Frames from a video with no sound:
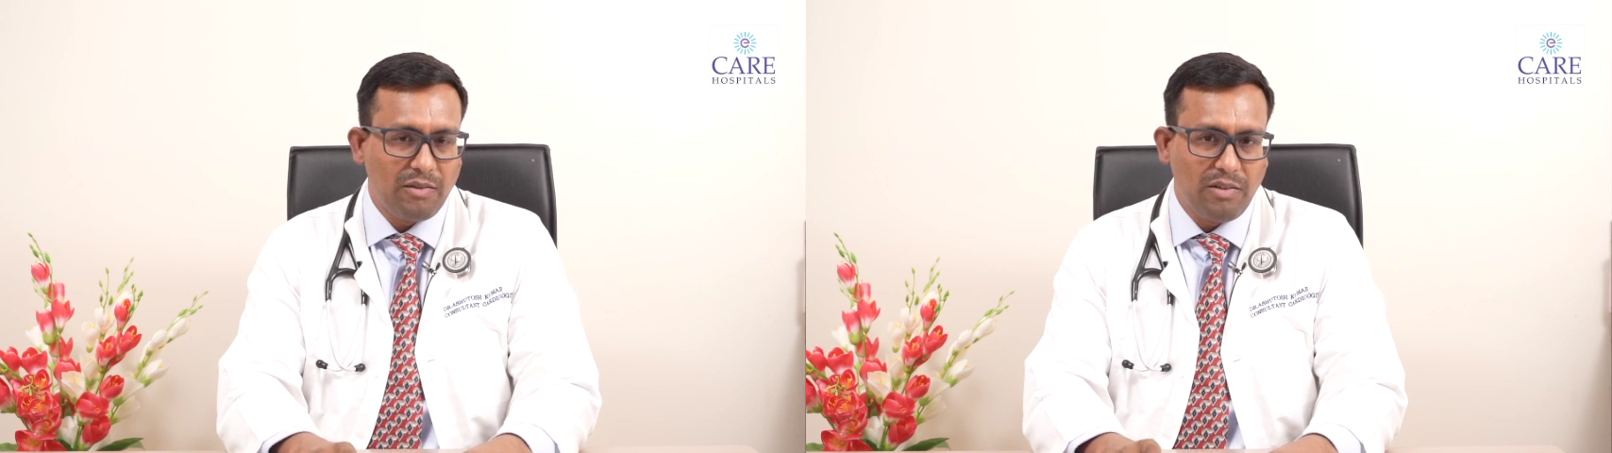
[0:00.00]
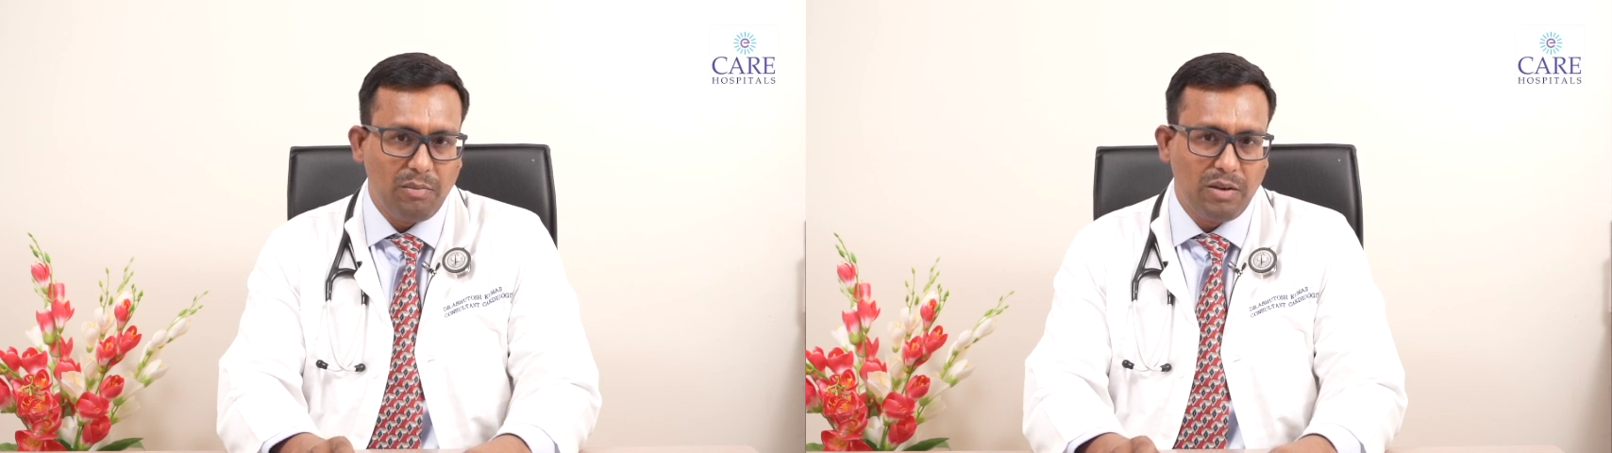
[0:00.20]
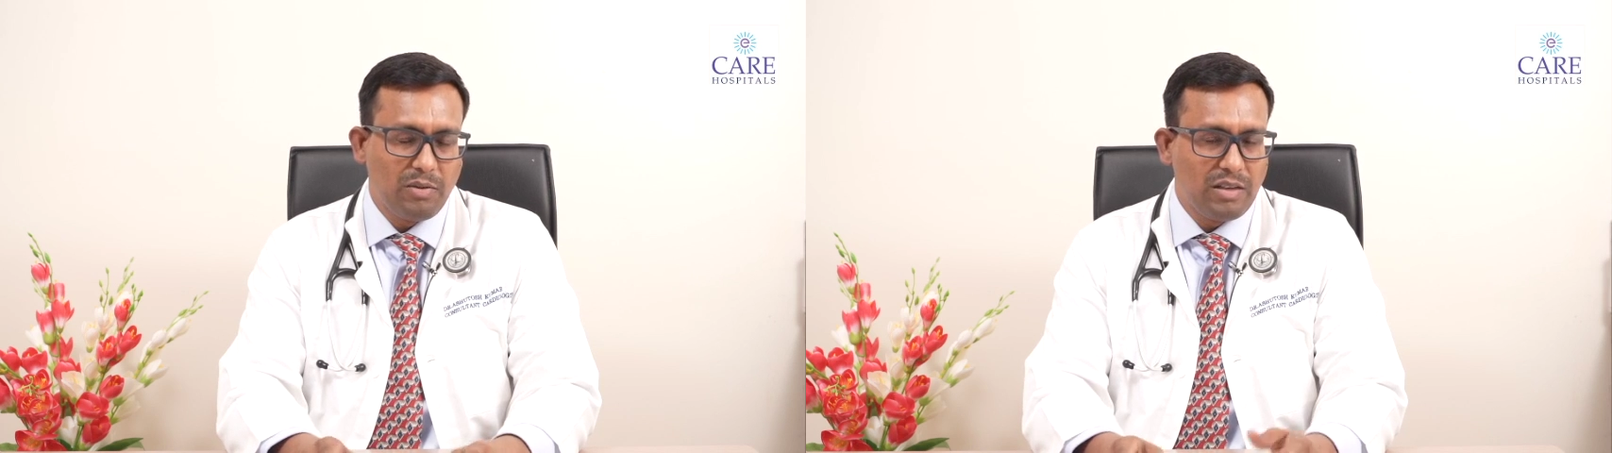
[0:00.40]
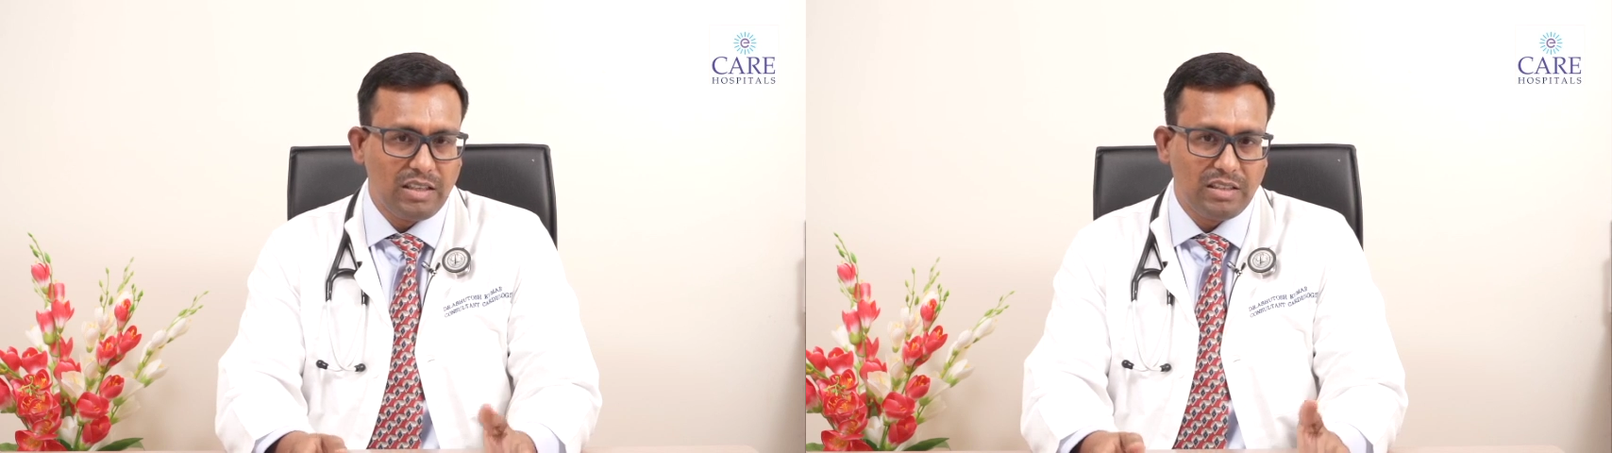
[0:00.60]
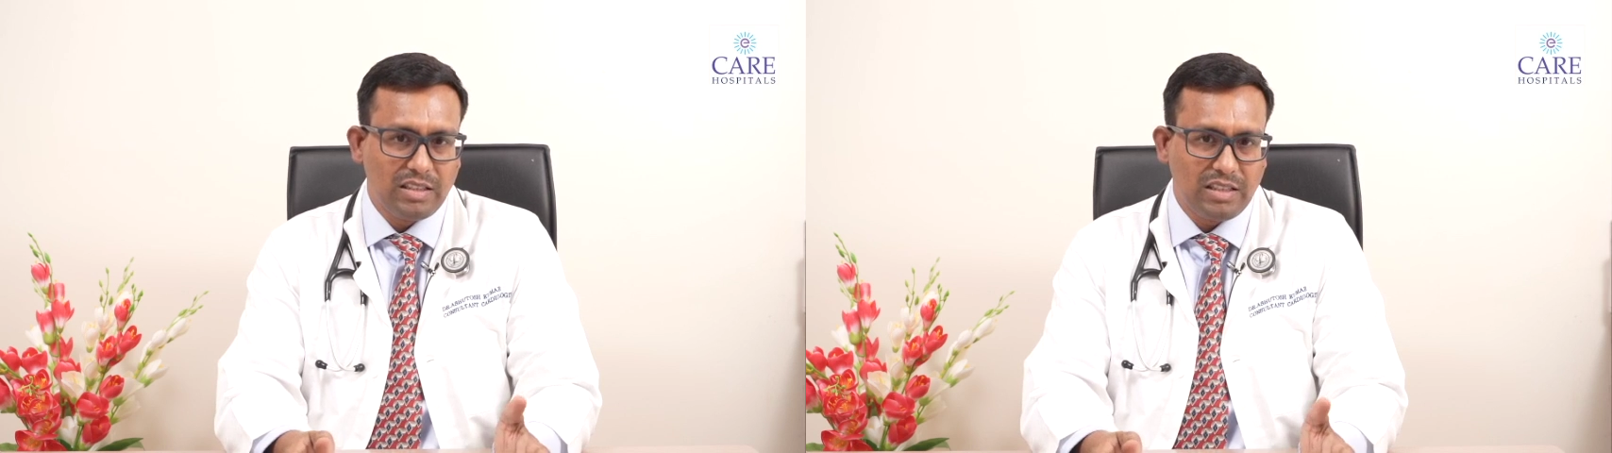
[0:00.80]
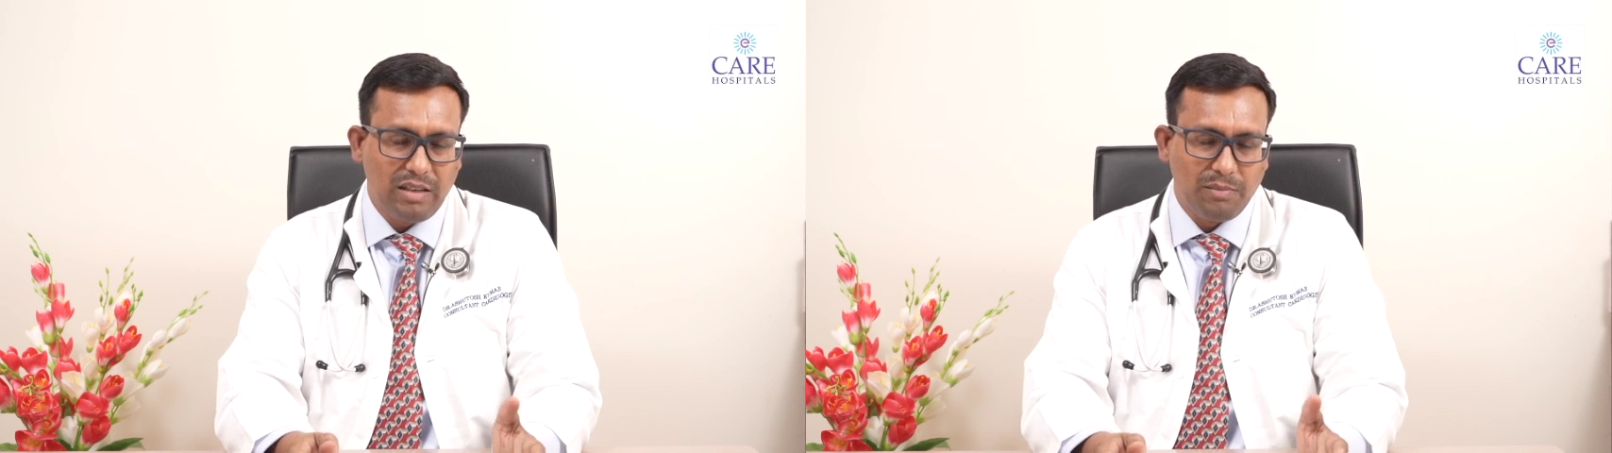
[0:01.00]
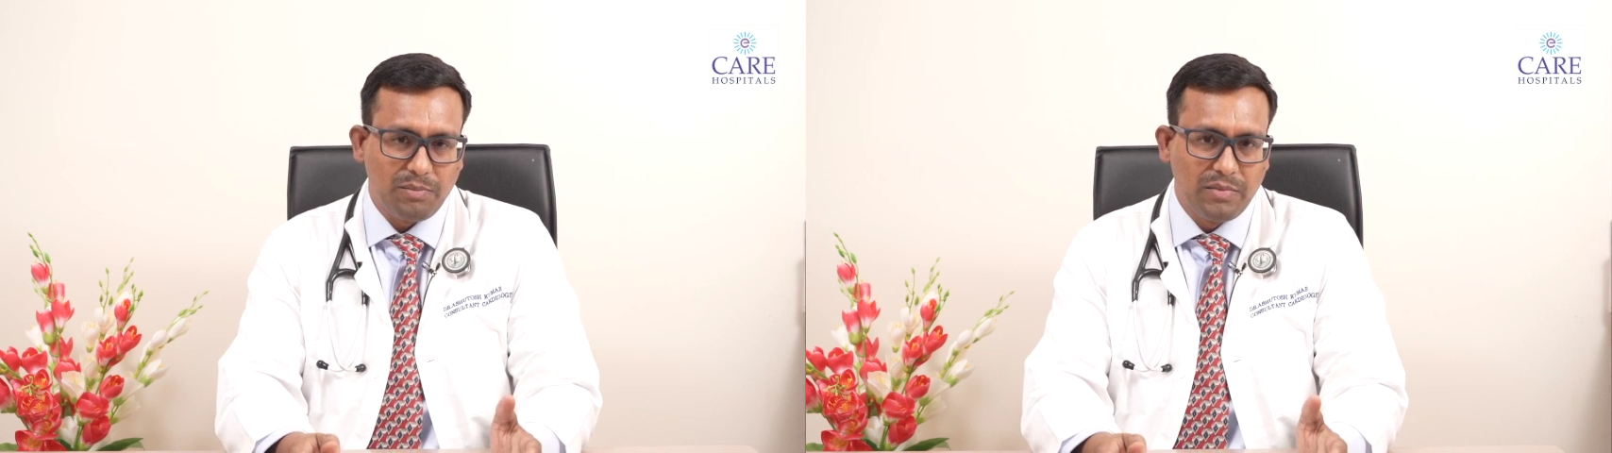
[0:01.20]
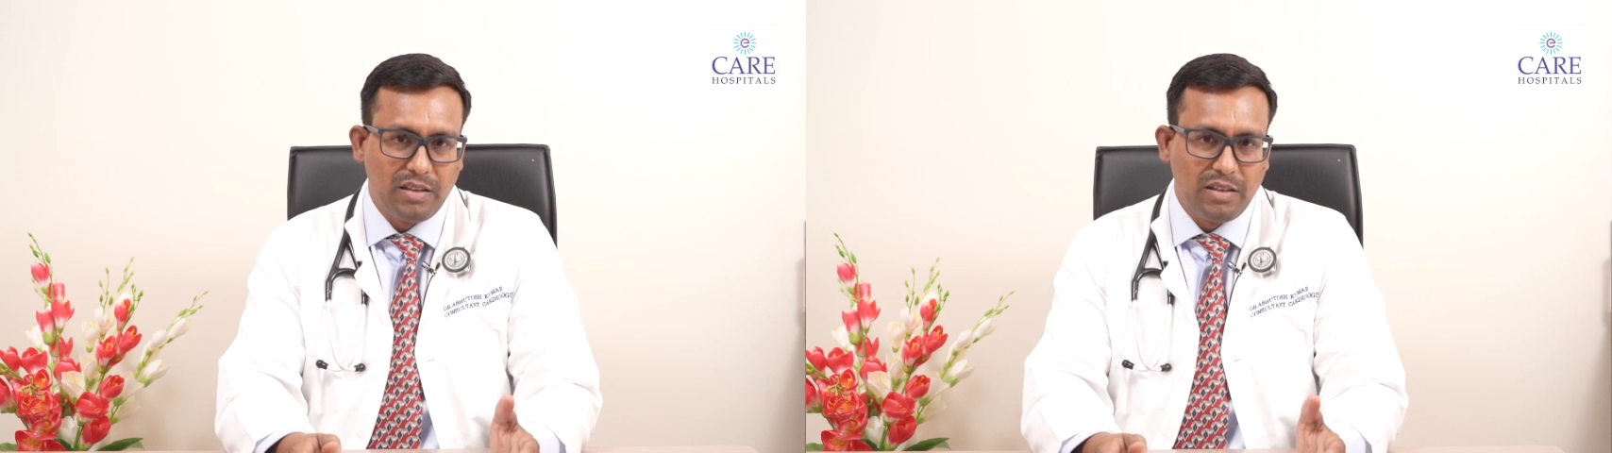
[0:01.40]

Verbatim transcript: will be doing, it is the same.